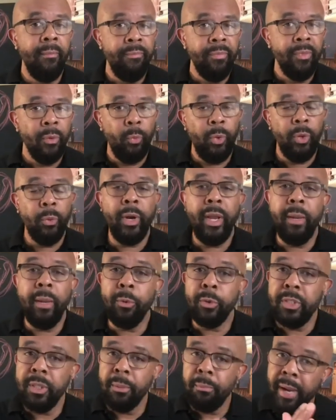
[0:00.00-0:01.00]
We were able
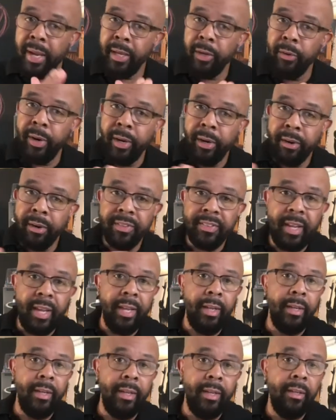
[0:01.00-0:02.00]
to migrate our
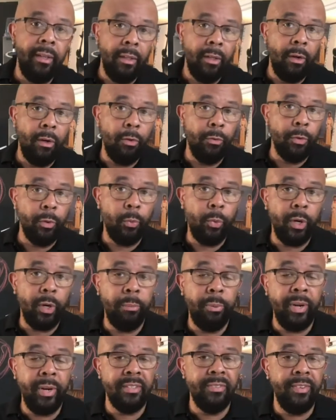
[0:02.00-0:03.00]
site over to
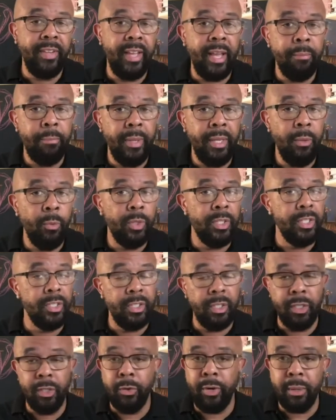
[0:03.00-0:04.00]
WordPress VIP, which is an
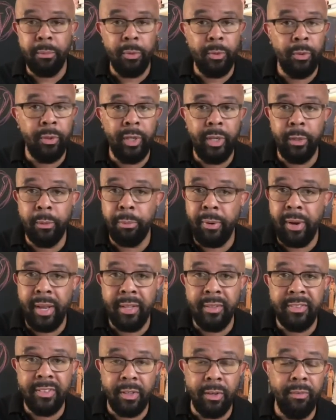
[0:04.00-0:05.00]
incredible
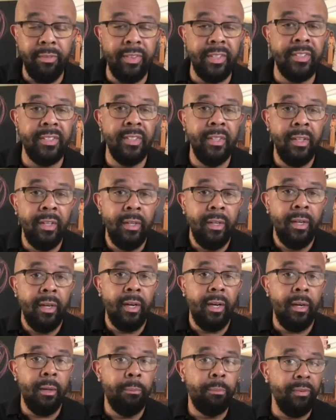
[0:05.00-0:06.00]
enterprise service
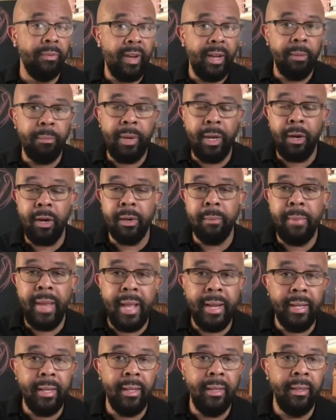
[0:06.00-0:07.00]
provided by
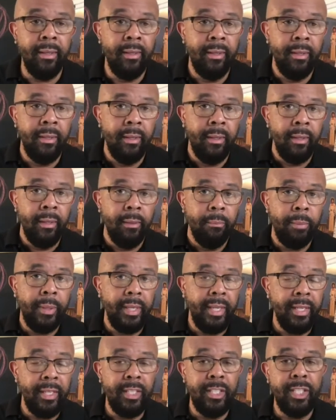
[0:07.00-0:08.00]
Automatic. But
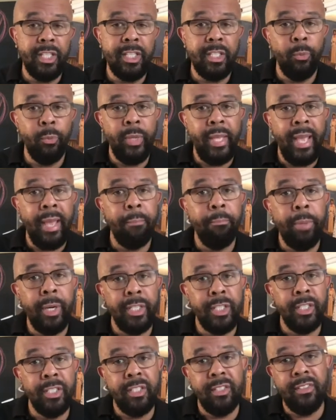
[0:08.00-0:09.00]
in addition, we had
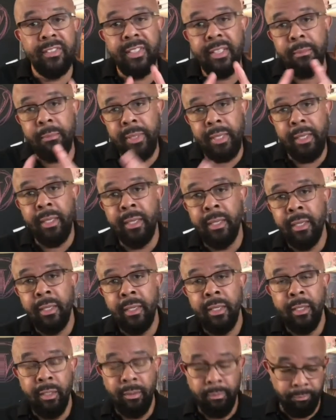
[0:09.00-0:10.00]
budget to send me
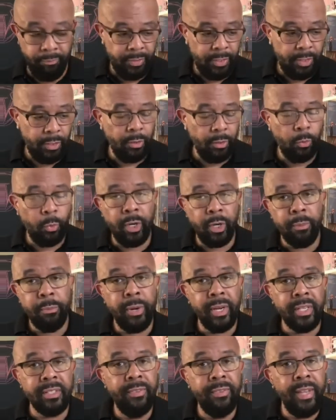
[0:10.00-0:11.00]
to the
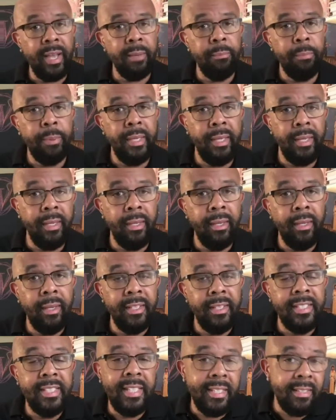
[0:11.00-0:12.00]
WordPress VIP
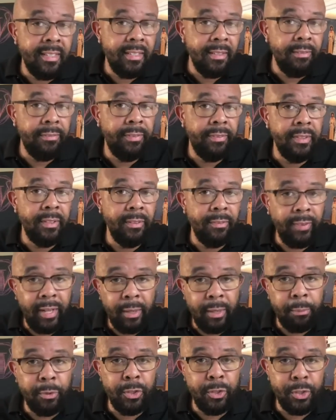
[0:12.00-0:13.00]
intensive
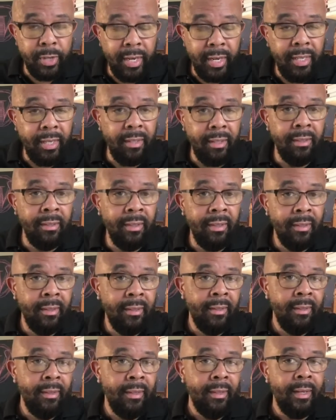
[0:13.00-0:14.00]
developer training
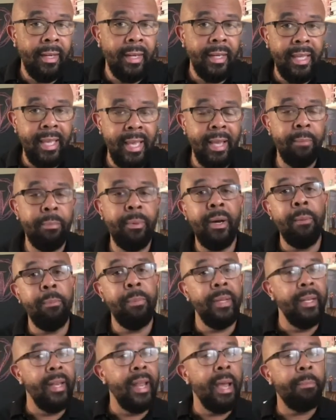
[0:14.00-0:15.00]
camp up
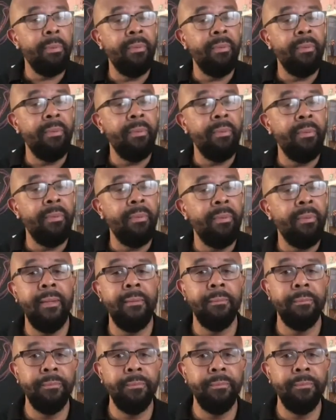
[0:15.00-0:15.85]
in Napa Valley.